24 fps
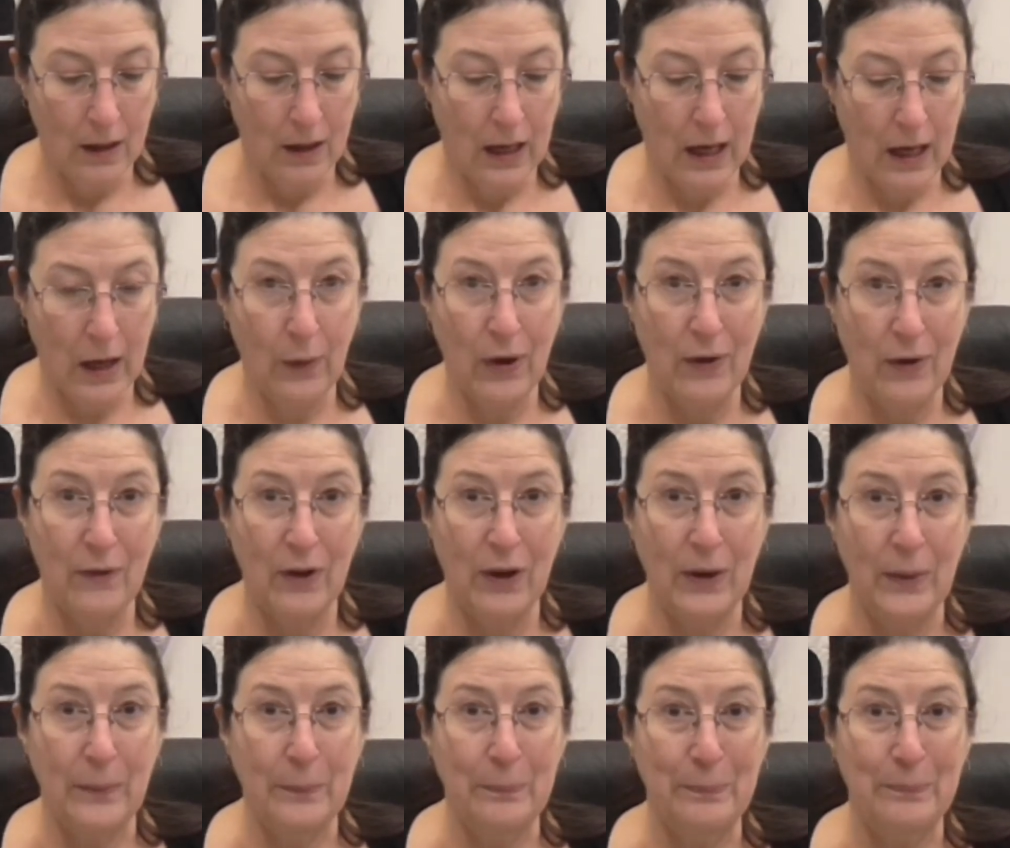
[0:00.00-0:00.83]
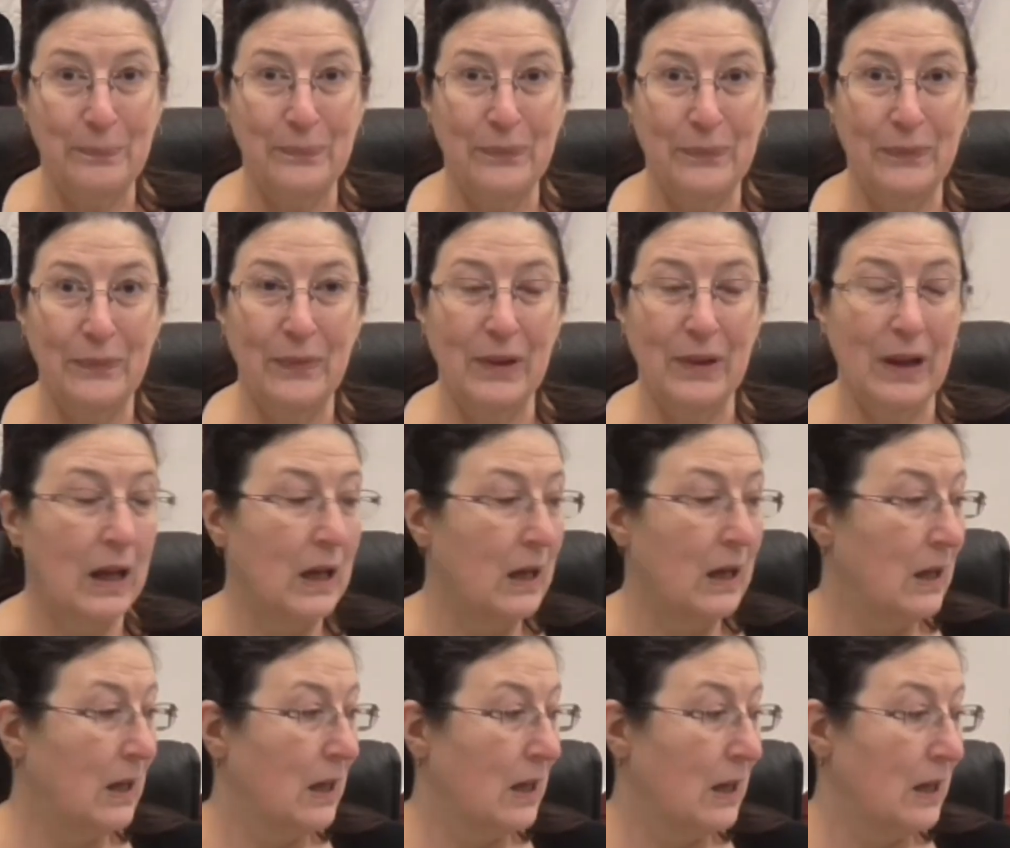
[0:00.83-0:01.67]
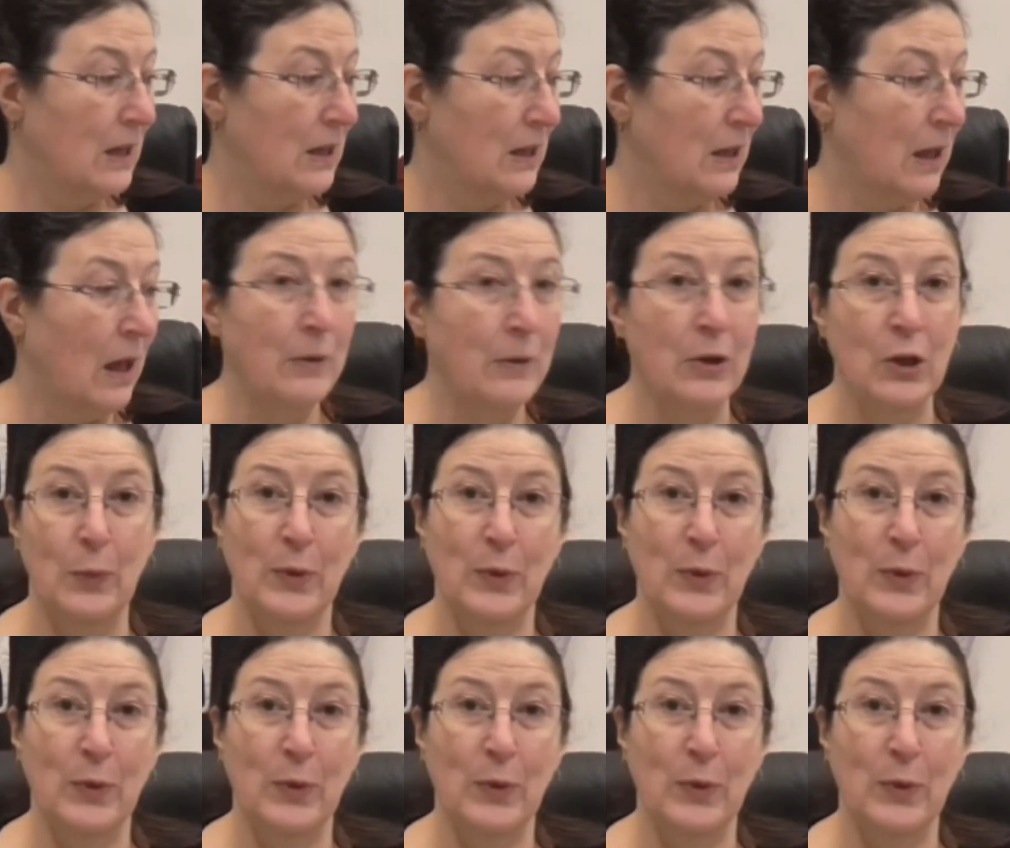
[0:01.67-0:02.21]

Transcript: However, I'm going